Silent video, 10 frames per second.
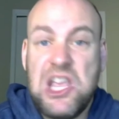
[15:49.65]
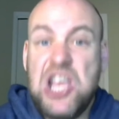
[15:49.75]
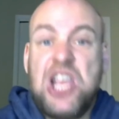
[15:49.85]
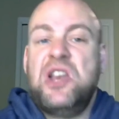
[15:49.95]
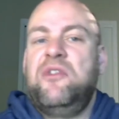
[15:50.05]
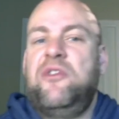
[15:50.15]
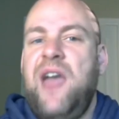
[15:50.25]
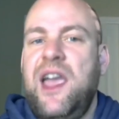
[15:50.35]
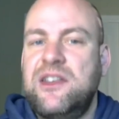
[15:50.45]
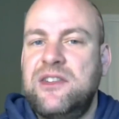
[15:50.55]

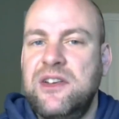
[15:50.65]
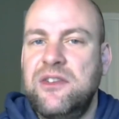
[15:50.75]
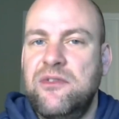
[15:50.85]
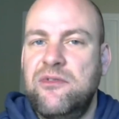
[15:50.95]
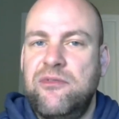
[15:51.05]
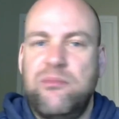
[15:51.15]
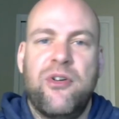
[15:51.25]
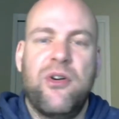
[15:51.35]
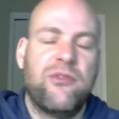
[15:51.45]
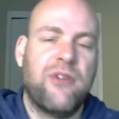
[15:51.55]
ineffective
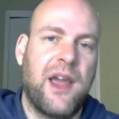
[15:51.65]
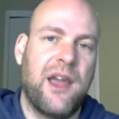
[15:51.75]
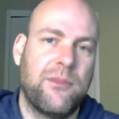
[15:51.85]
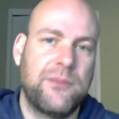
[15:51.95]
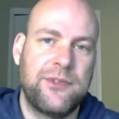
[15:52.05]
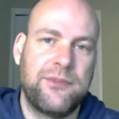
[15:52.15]
programs.